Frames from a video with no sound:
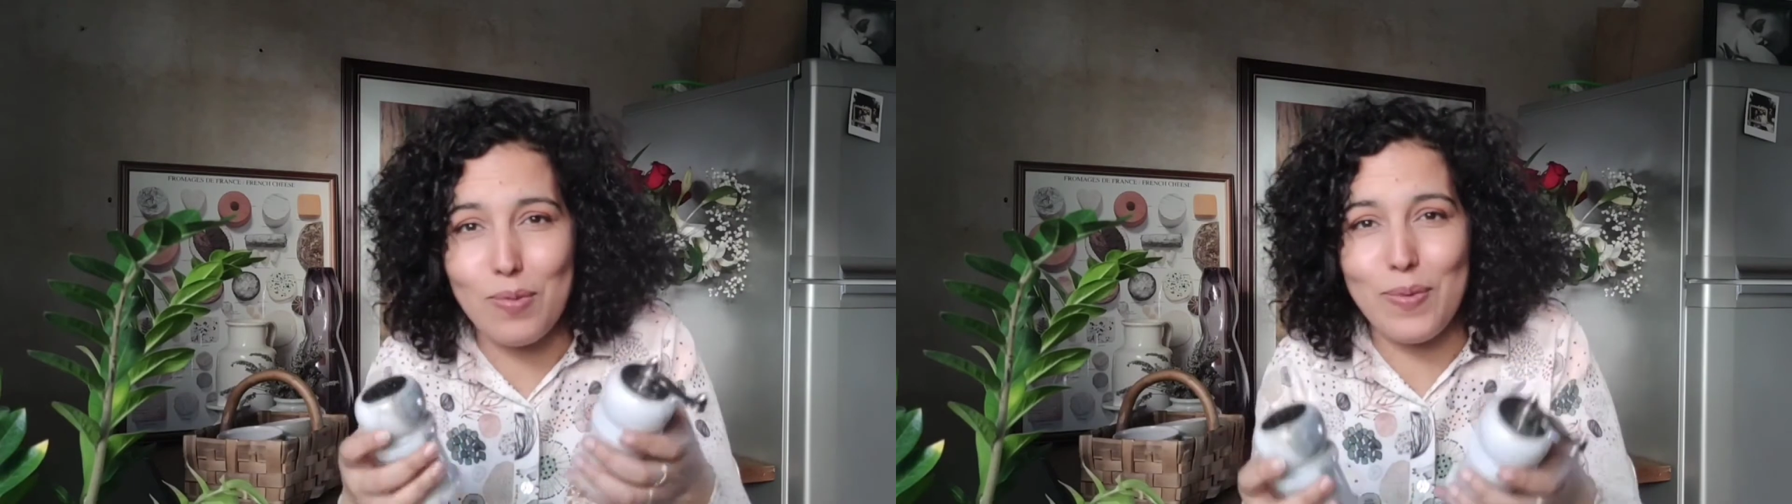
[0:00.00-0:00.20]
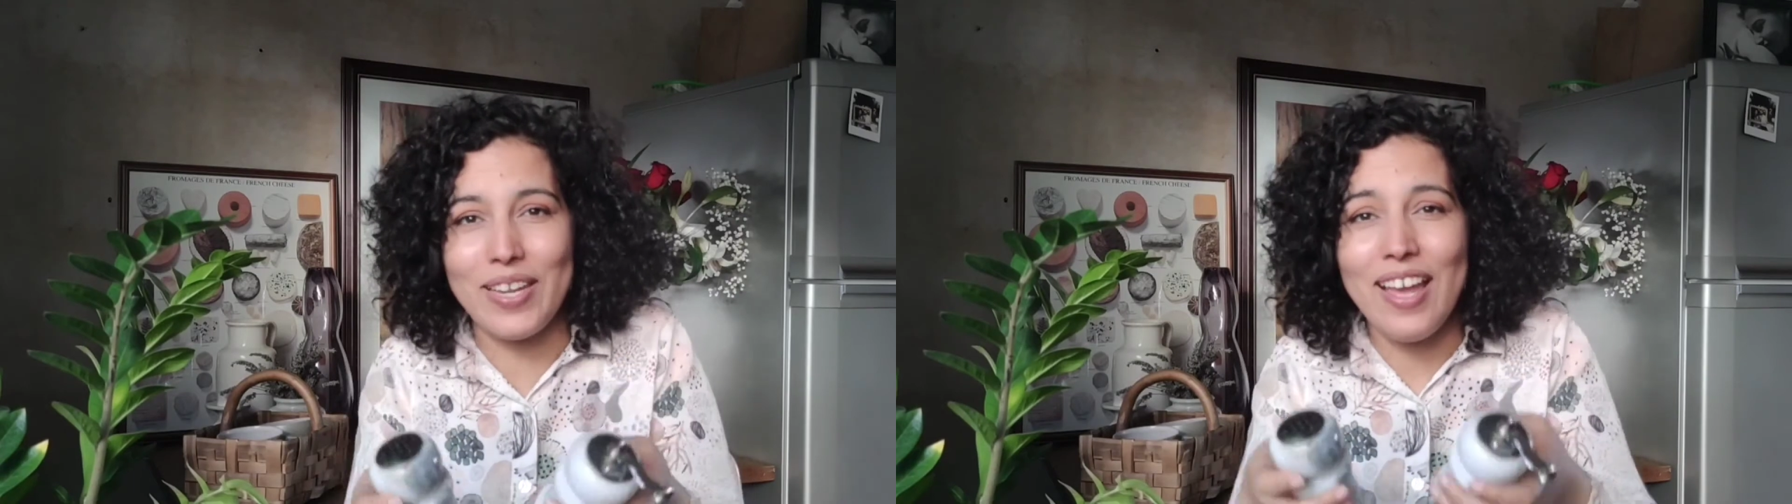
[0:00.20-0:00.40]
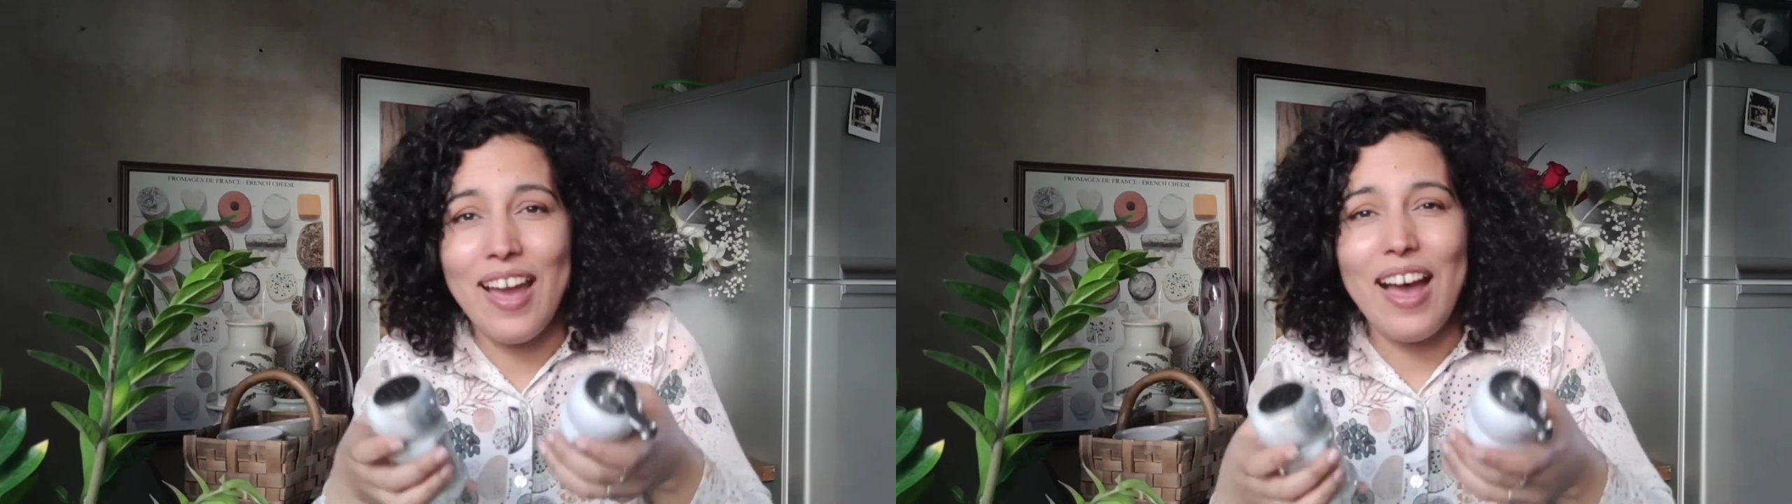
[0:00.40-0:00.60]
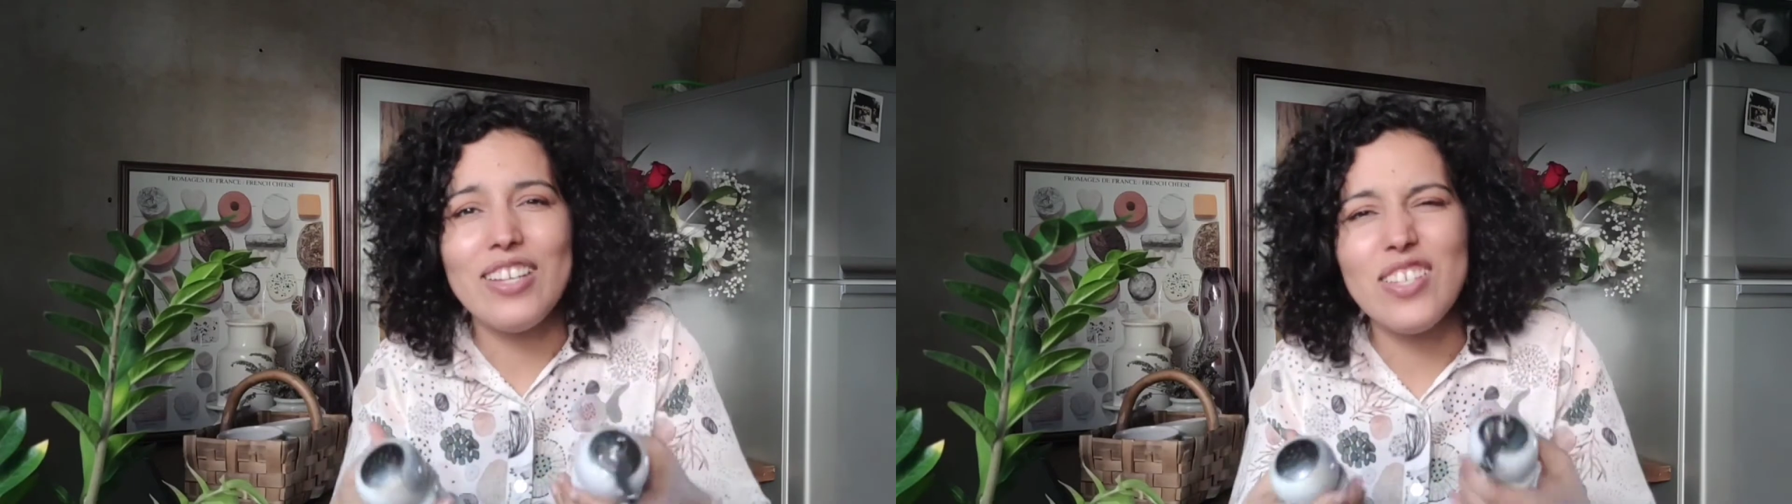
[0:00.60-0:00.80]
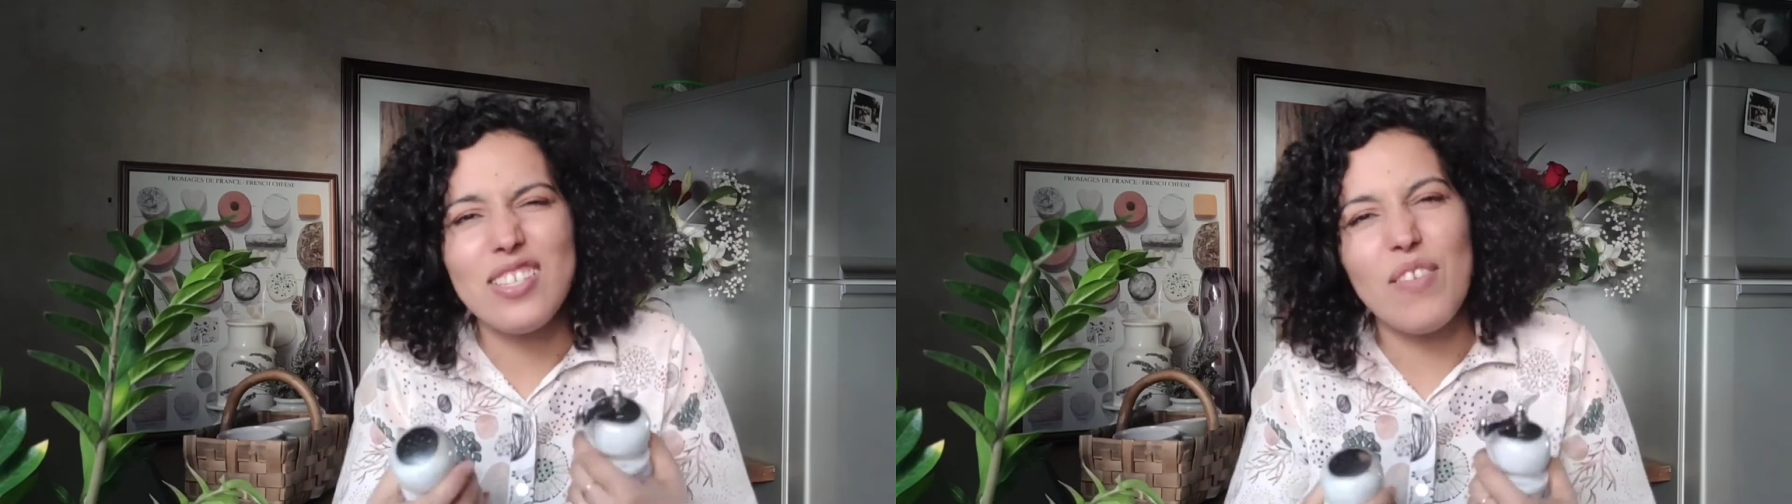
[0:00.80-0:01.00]
but I
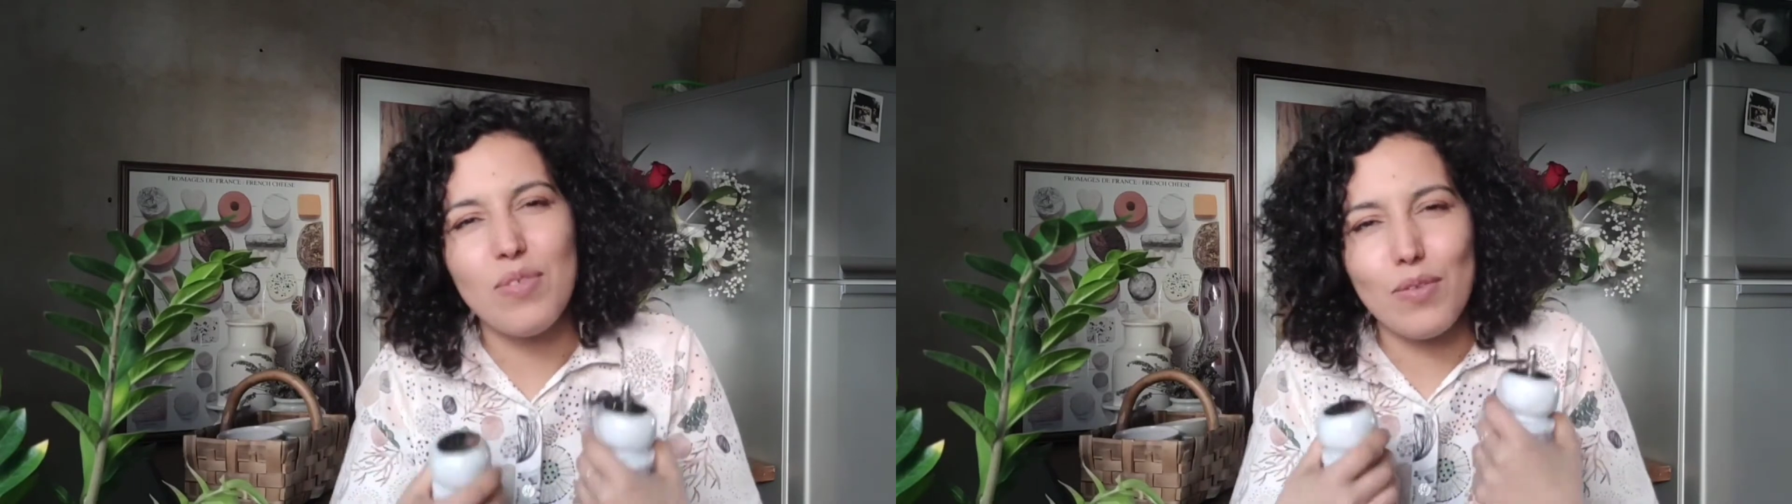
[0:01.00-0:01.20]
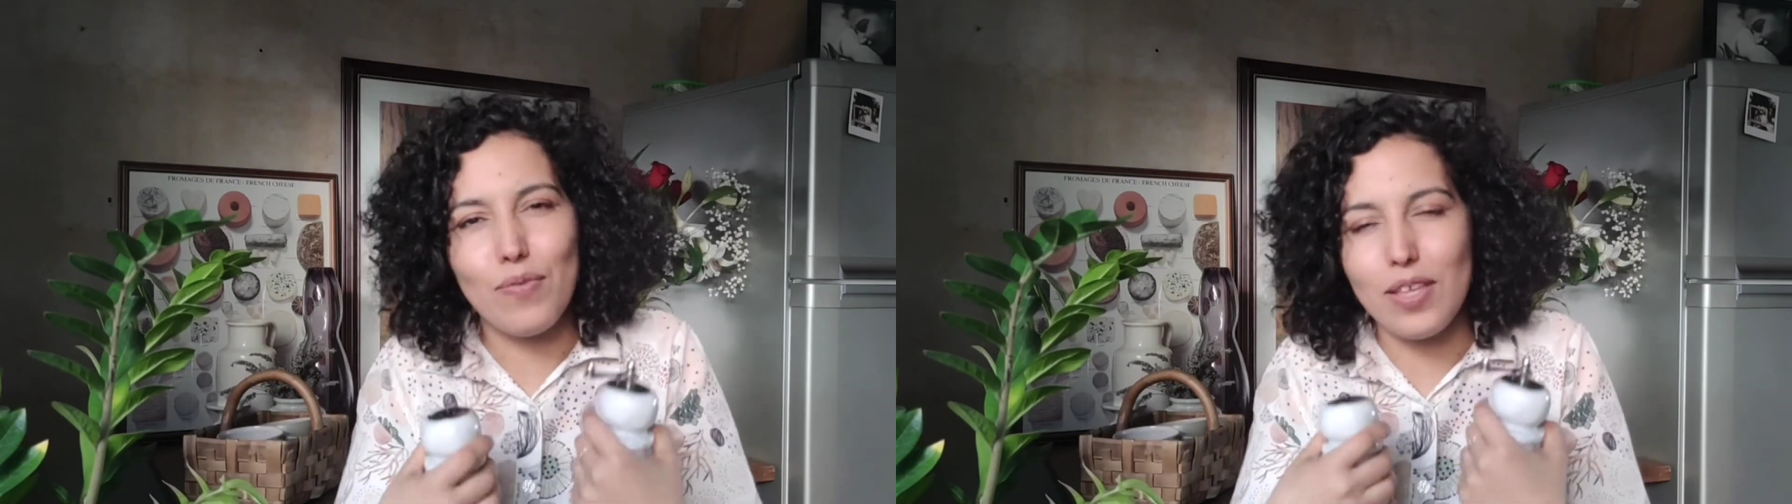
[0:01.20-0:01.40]
just love the feel